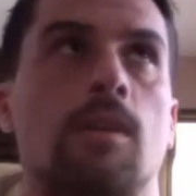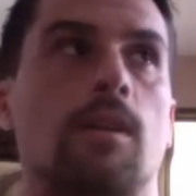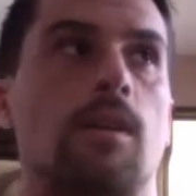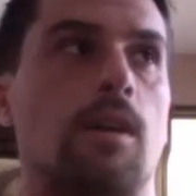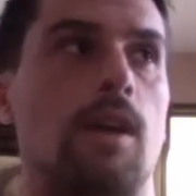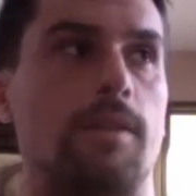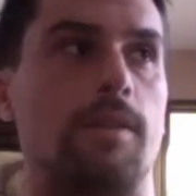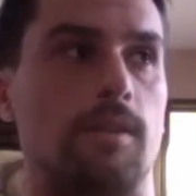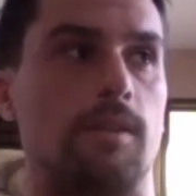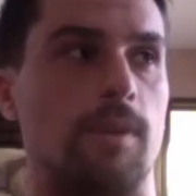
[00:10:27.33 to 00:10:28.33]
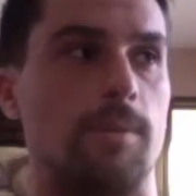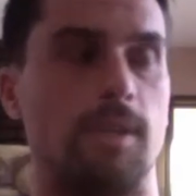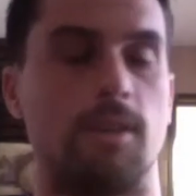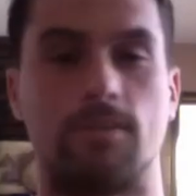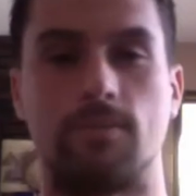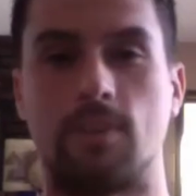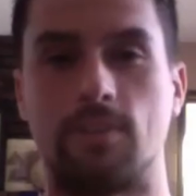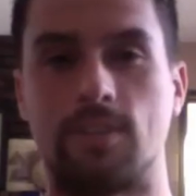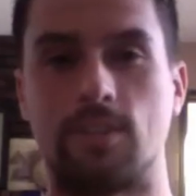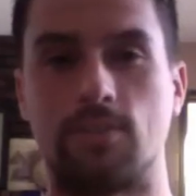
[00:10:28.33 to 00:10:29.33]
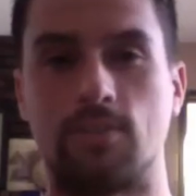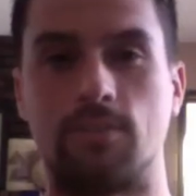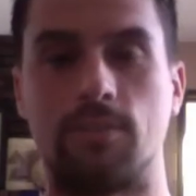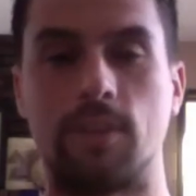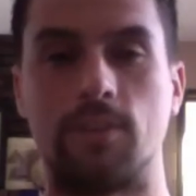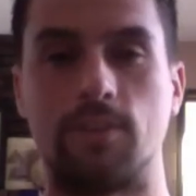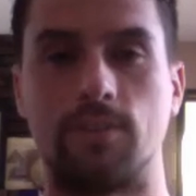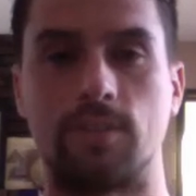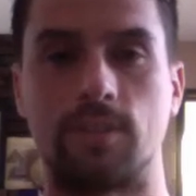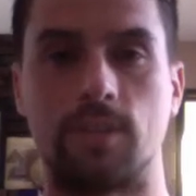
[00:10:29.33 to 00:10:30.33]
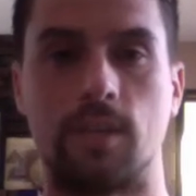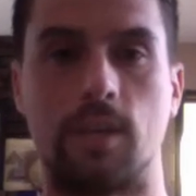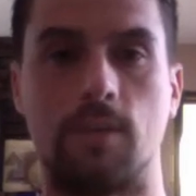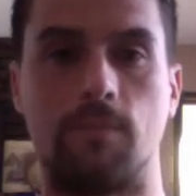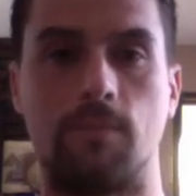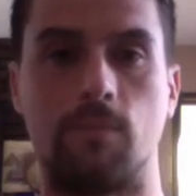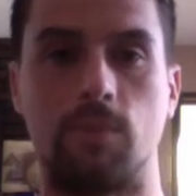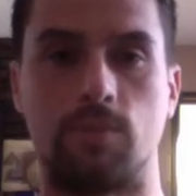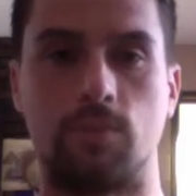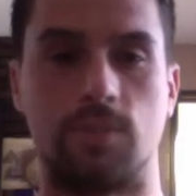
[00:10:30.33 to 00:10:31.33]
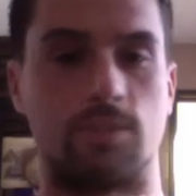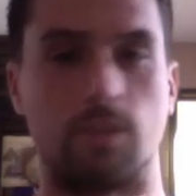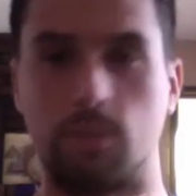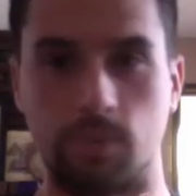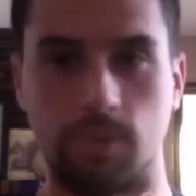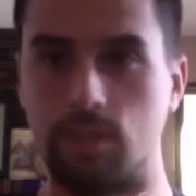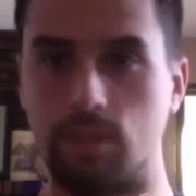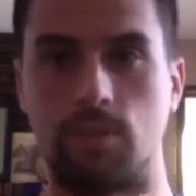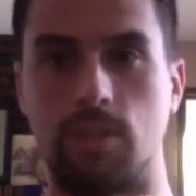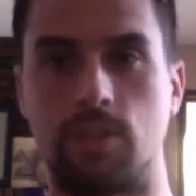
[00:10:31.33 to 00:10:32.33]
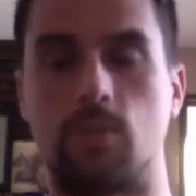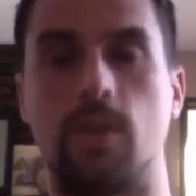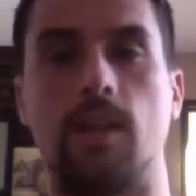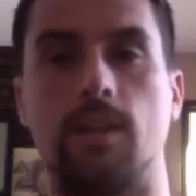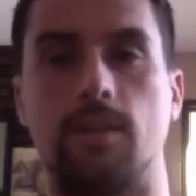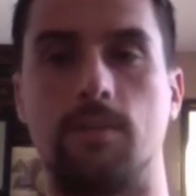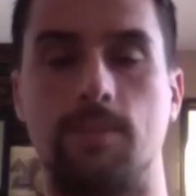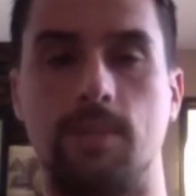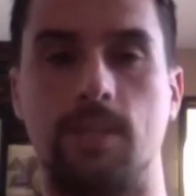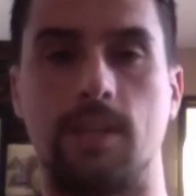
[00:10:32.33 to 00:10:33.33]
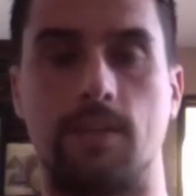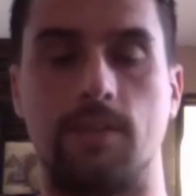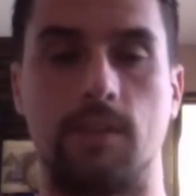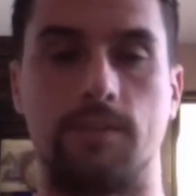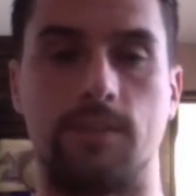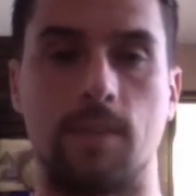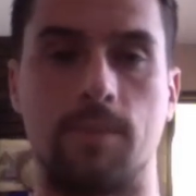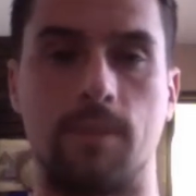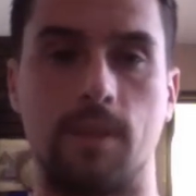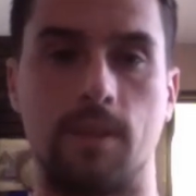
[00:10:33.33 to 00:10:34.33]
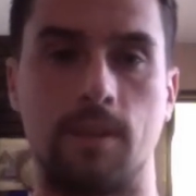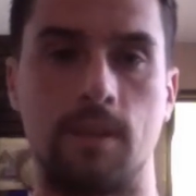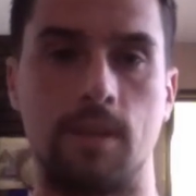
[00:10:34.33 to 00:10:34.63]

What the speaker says: Oh, I think, our central defenders, we struggled with injury as well and maybe didn't have enough depth there.